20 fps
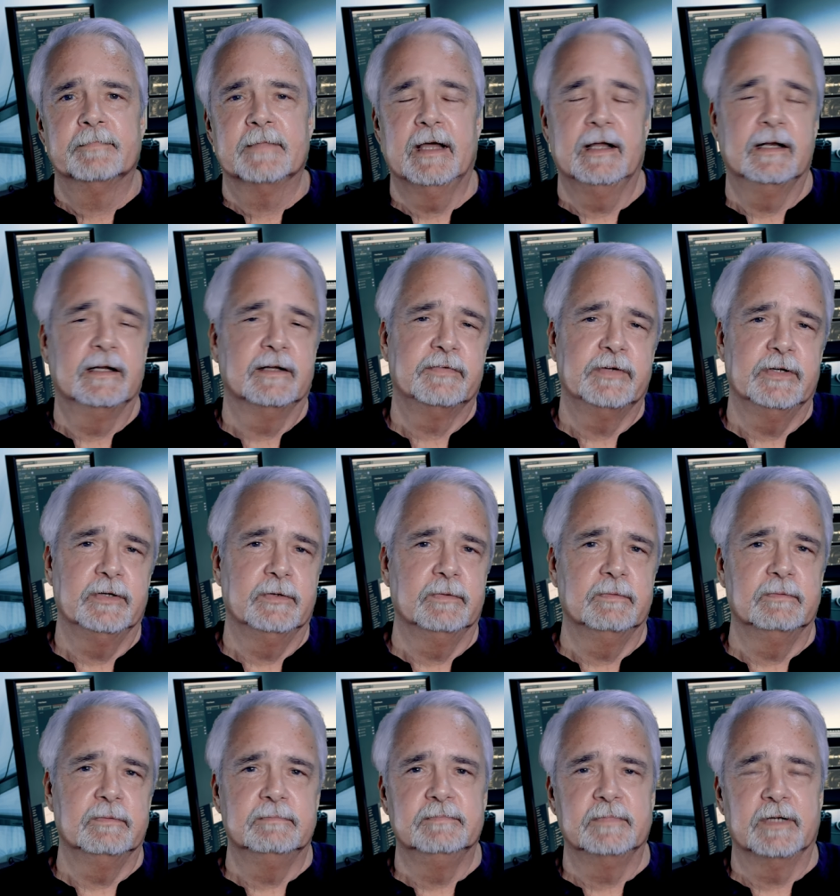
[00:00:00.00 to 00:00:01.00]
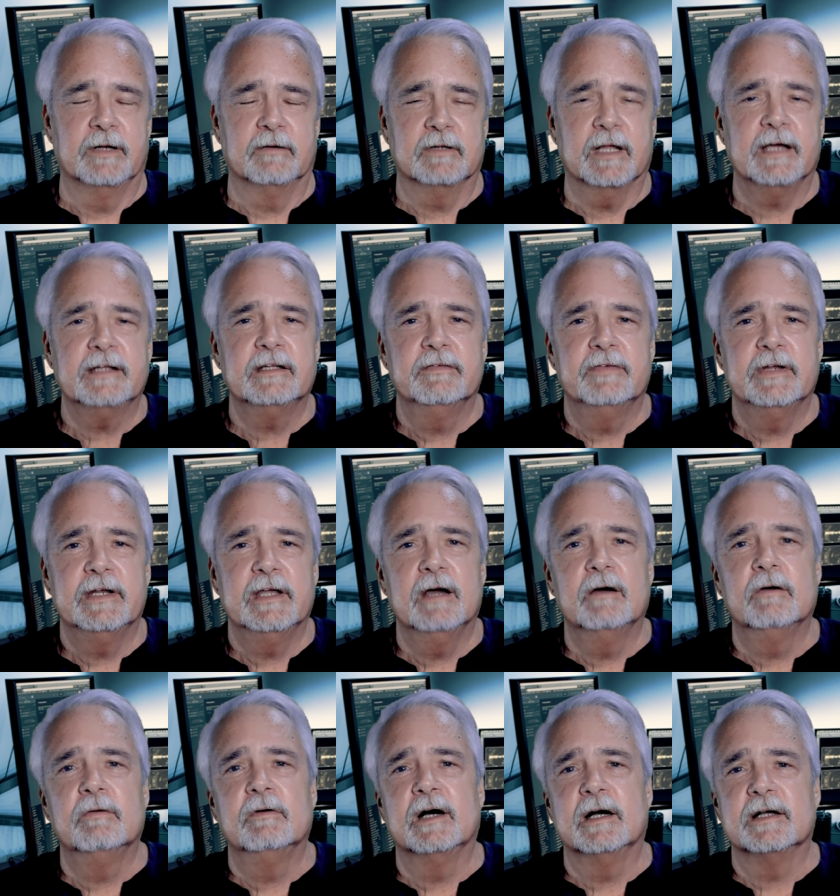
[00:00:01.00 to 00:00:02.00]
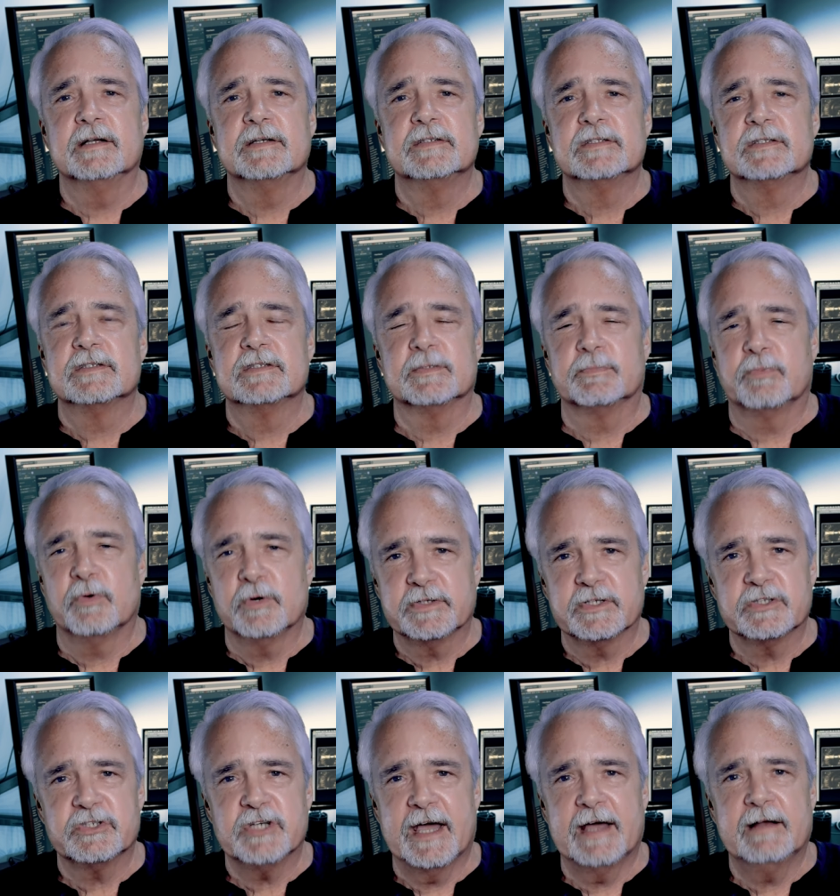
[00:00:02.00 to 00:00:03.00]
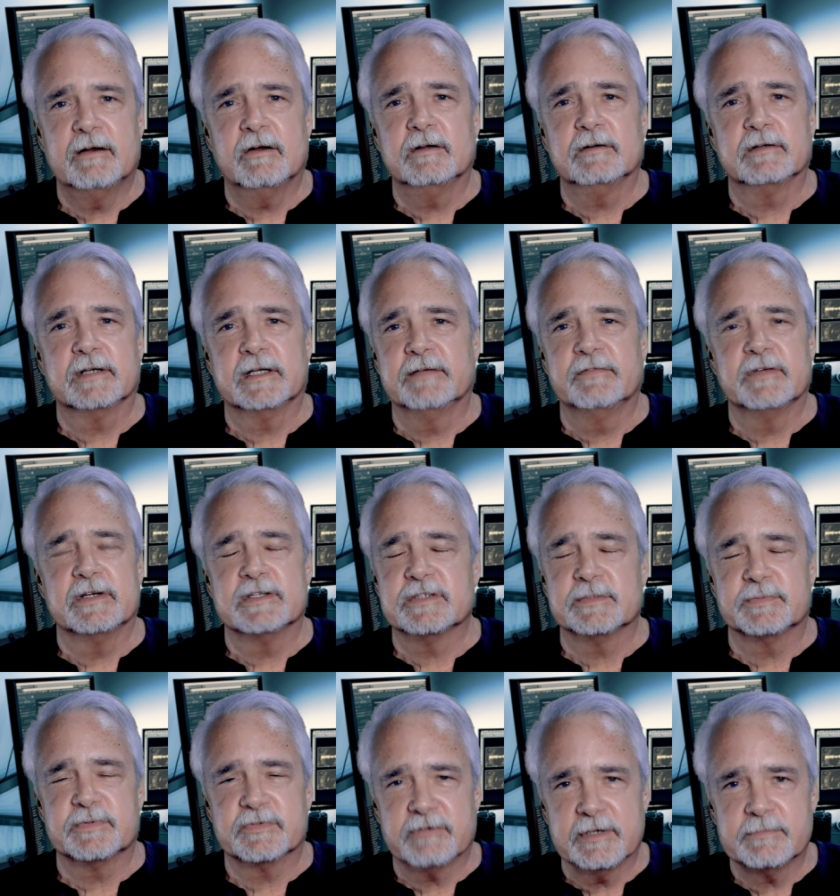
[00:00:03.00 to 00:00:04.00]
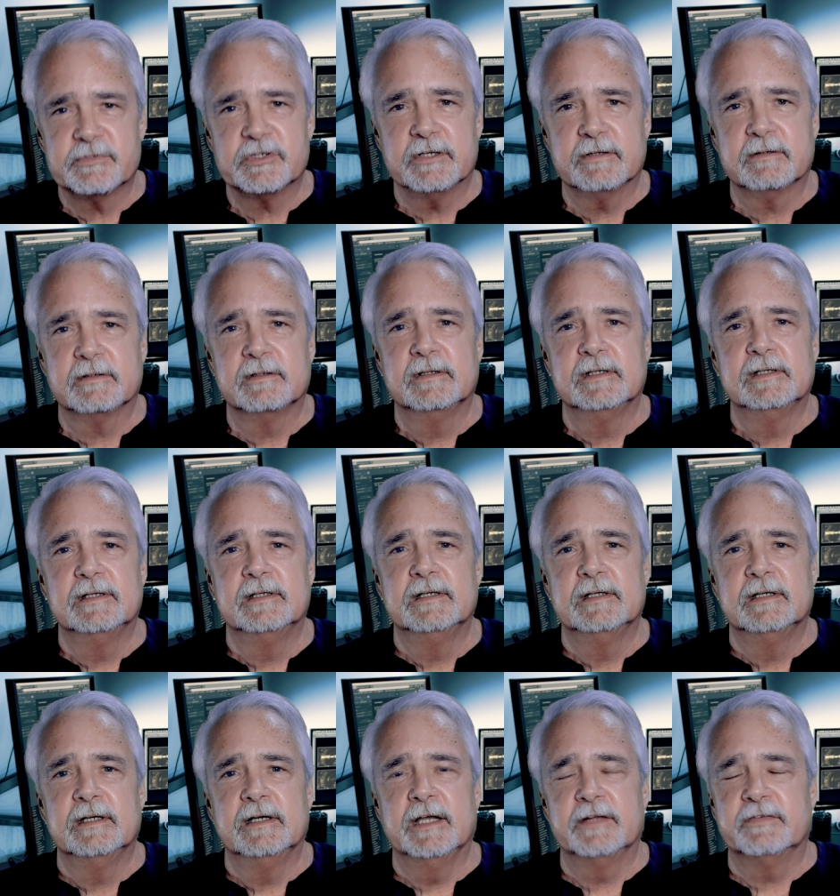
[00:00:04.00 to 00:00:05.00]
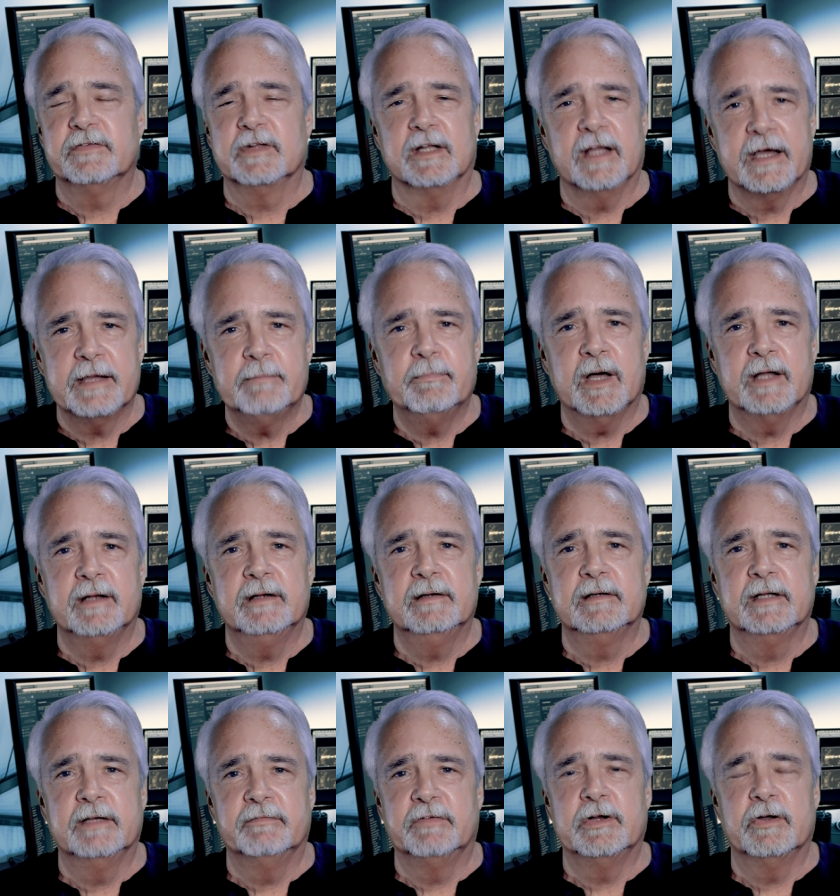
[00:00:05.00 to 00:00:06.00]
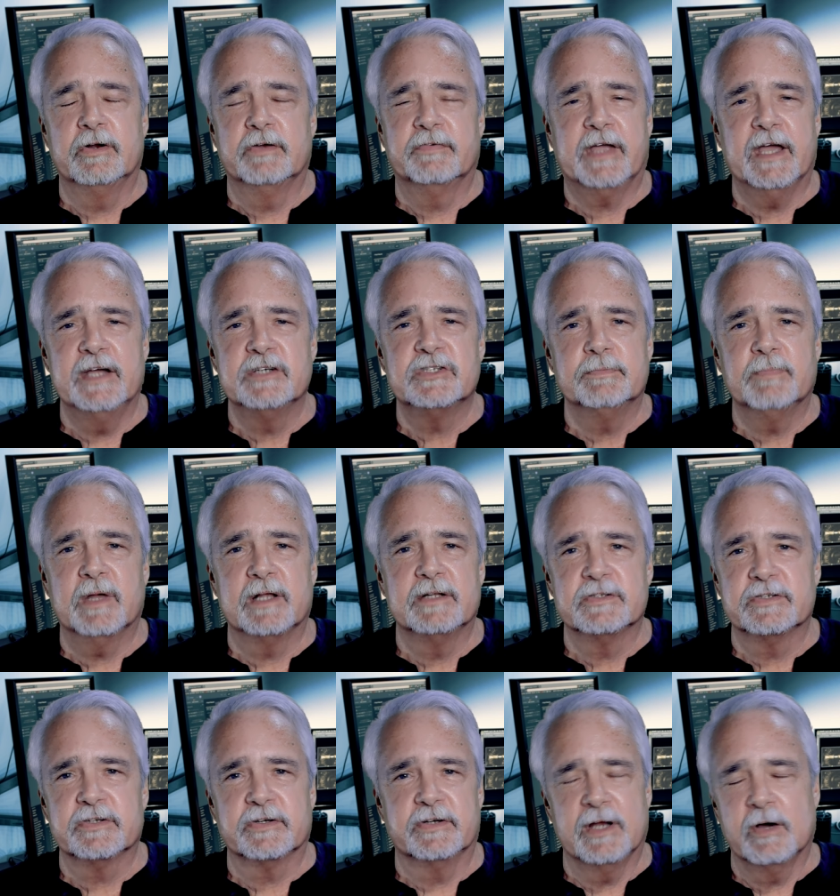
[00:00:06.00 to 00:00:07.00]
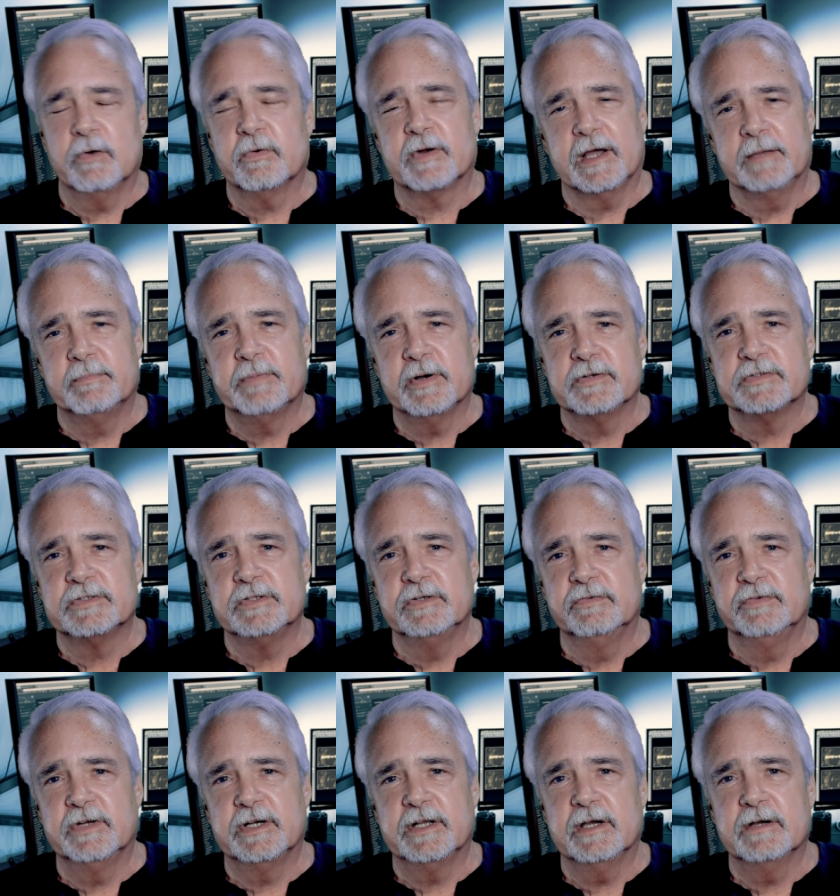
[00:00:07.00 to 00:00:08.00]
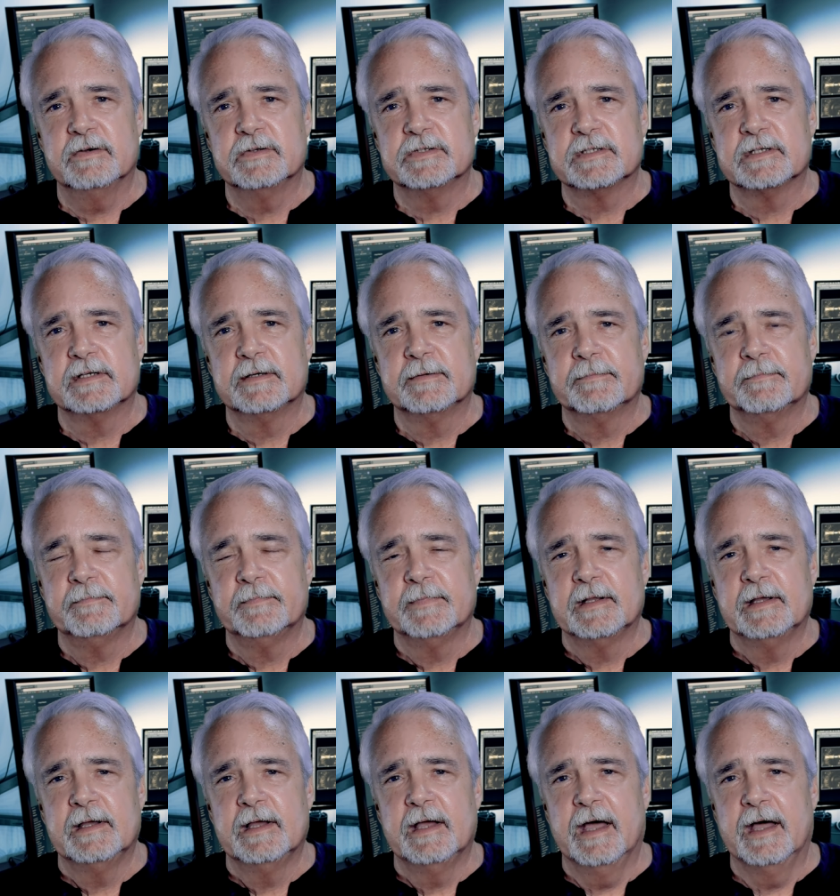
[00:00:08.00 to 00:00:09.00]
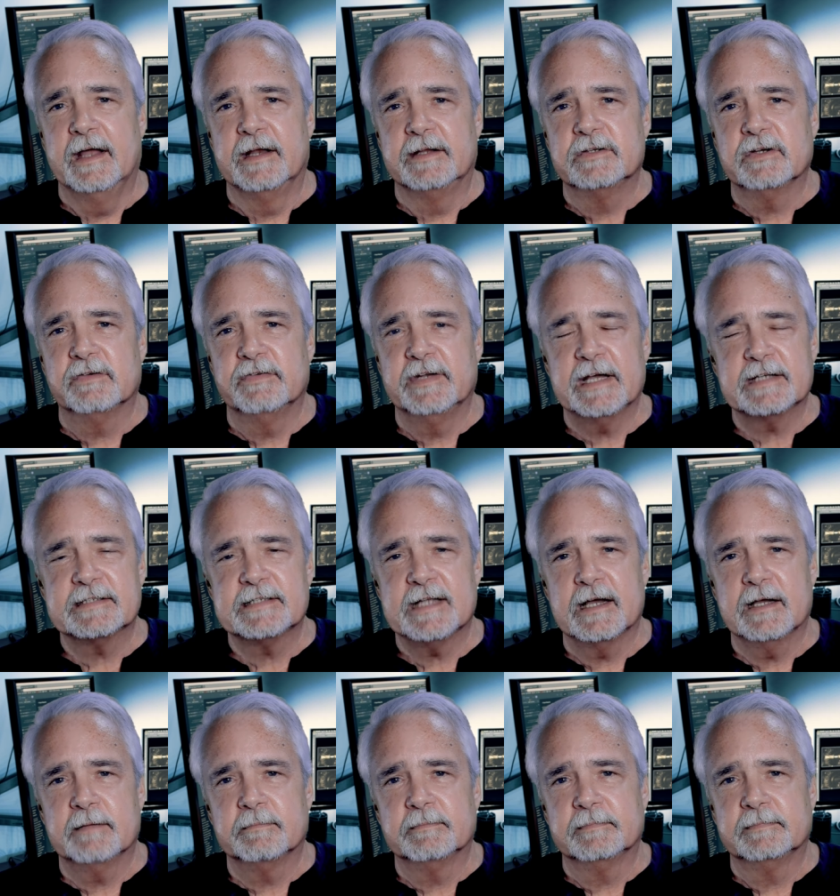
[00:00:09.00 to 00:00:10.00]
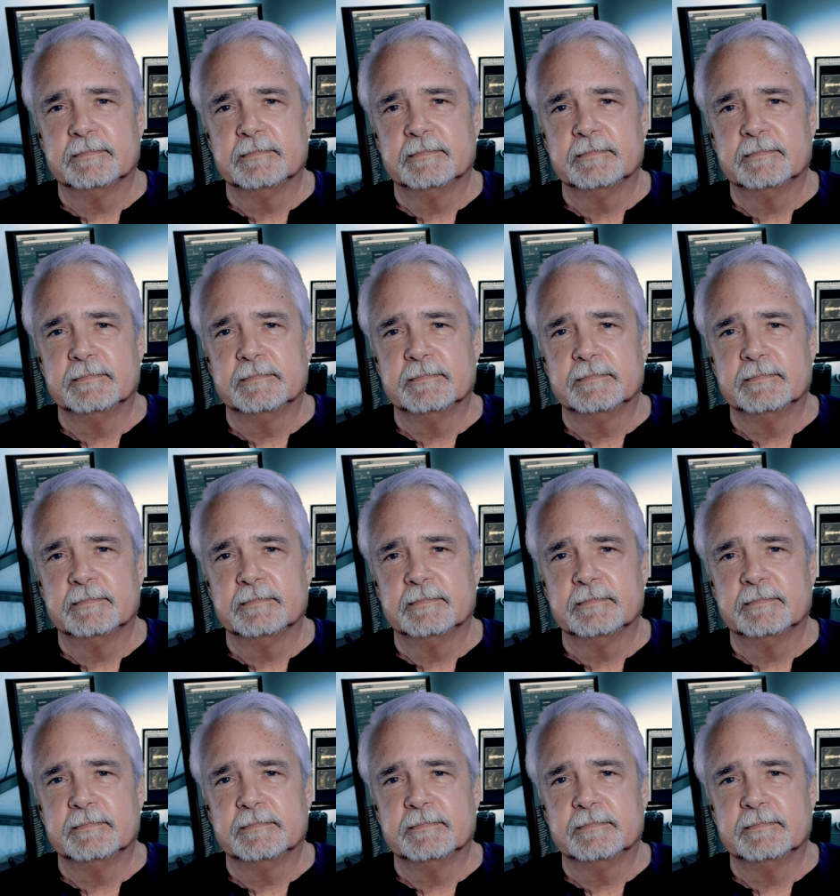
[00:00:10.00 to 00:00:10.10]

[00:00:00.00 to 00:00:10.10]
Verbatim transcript: And if you you know like the video, uh, support the channel, give it a subscription, hit the like button, hit the notification button so you know when I post new videos. And until the next time,